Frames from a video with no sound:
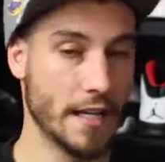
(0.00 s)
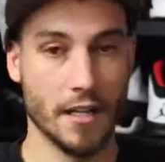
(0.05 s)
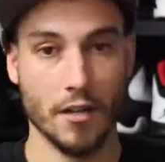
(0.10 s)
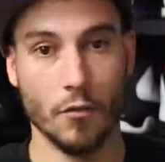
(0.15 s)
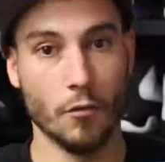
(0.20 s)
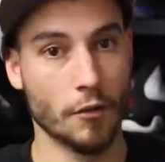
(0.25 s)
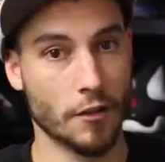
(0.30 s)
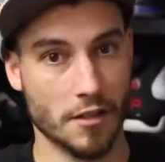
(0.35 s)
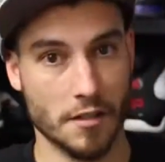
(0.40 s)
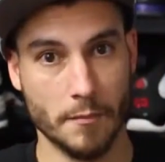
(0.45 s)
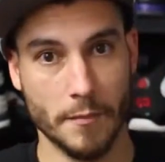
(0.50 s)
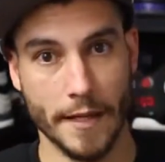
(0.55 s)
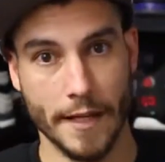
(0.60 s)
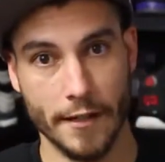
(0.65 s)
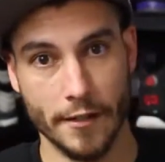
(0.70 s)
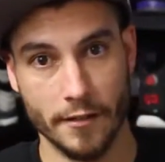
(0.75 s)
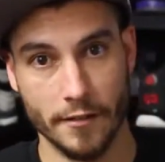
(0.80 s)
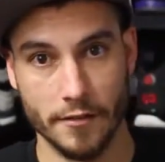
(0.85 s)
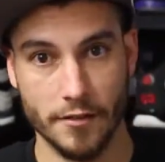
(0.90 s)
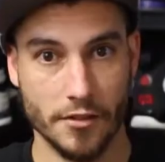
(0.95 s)
and it works
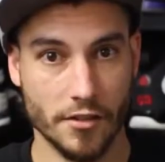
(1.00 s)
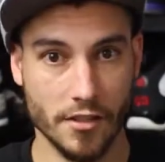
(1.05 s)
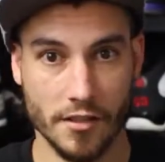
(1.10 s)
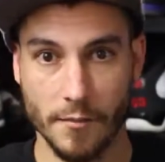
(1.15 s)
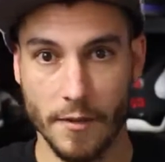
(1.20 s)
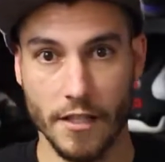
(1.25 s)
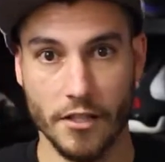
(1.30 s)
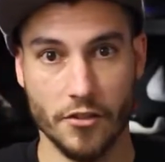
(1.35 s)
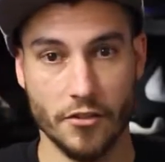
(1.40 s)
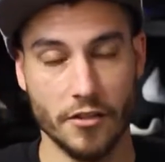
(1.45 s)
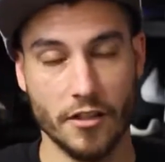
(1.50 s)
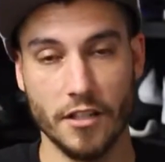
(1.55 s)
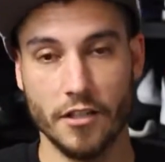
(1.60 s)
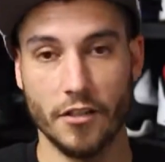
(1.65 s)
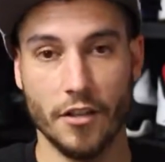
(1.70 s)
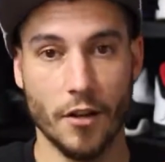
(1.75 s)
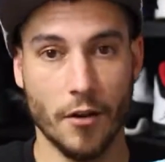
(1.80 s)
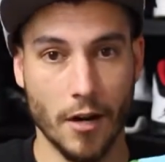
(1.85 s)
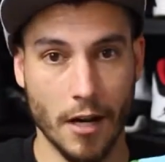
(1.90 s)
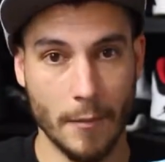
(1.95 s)
better. Just make sure that
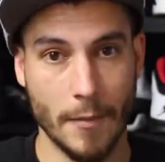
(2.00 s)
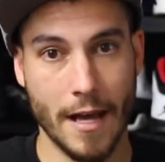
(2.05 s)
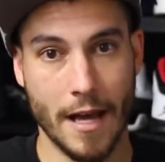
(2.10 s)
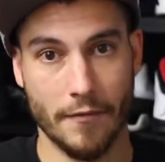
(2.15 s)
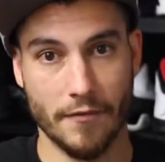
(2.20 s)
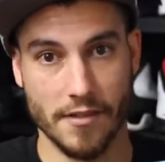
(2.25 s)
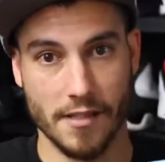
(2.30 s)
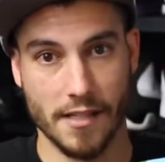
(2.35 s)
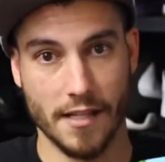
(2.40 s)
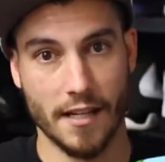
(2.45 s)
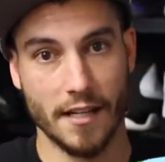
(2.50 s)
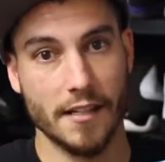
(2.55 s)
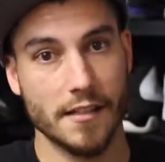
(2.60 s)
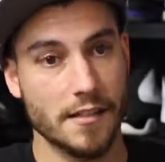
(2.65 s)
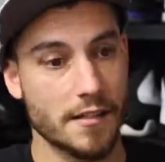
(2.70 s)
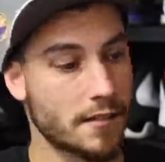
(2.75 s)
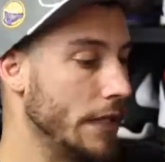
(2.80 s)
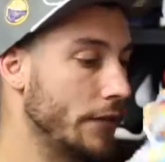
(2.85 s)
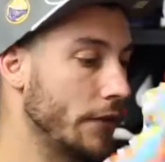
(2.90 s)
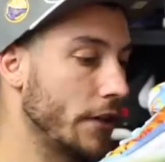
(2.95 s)
you go up half a
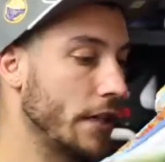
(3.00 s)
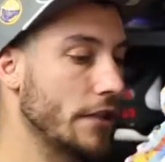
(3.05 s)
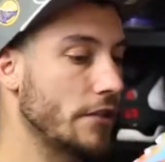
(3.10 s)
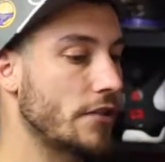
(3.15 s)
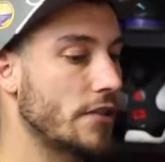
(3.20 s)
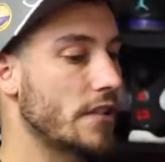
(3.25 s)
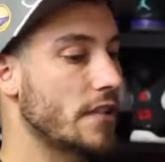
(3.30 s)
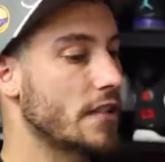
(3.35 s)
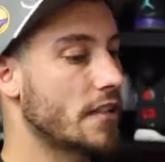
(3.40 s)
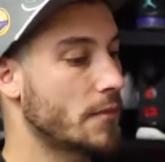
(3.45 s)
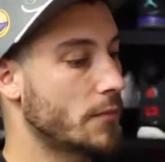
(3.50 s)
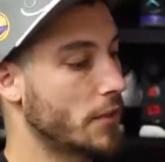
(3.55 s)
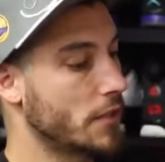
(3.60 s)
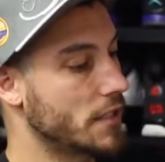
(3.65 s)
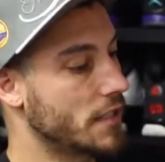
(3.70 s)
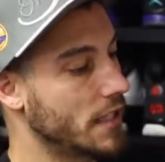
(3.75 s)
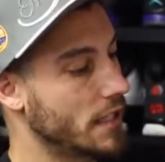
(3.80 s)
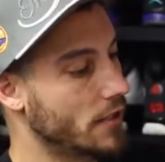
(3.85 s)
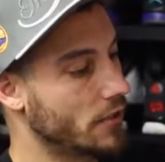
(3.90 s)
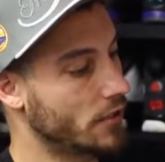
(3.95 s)
size. If you're interested in this
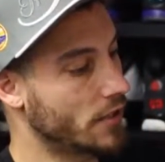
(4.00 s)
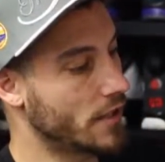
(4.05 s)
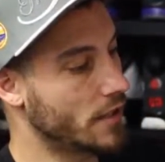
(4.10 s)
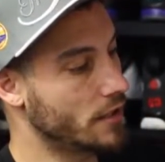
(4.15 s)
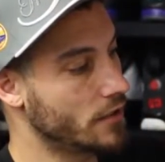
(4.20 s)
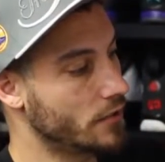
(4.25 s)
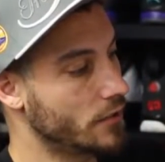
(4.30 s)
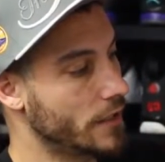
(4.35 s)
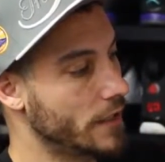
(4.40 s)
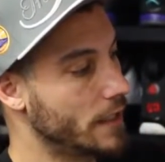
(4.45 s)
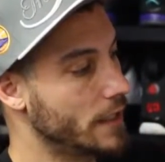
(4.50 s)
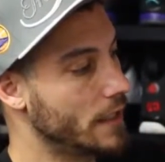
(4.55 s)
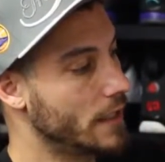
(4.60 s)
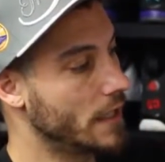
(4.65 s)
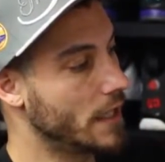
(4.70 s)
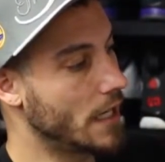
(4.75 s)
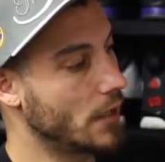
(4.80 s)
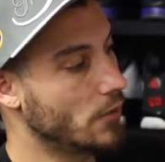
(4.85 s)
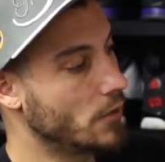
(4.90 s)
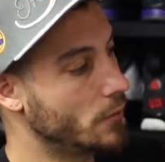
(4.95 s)
particular colorway,
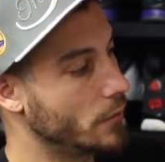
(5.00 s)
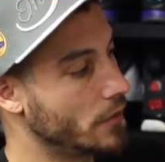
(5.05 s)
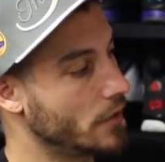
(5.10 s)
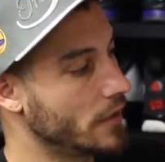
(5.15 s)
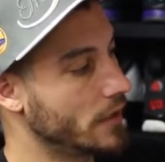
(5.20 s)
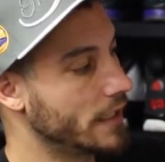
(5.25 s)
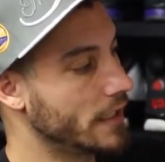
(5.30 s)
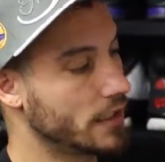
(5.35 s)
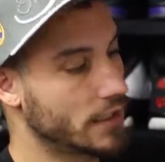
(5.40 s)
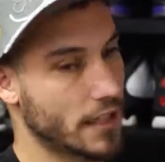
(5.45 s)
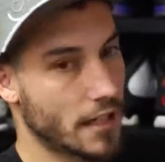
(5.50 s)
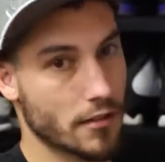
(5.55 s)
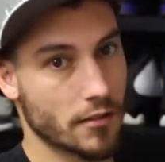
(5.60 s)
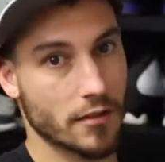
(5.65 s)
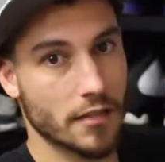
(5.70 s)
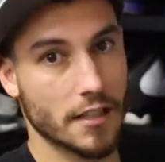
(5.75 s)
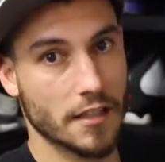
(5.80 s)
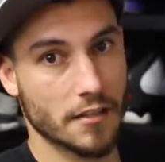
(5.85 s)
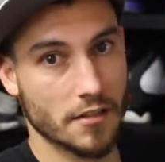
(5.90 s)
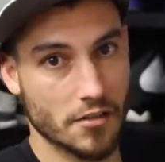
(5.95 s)
I will put a link
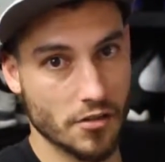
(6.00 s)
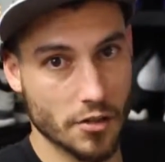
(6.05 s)
down in the